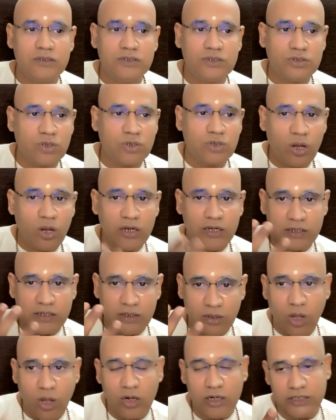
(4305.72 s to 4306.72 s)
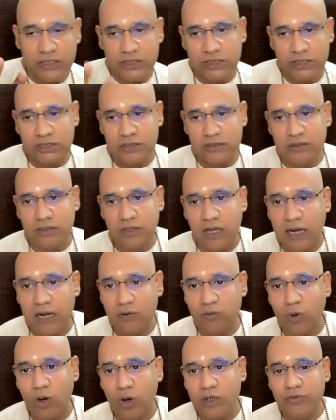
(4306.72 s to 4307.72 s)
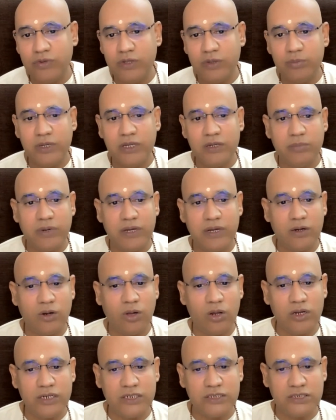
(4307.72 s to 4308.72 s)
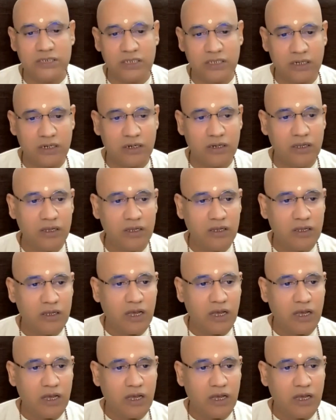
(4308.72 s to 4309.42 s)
solid knowledge. And what we mean by knowledge here?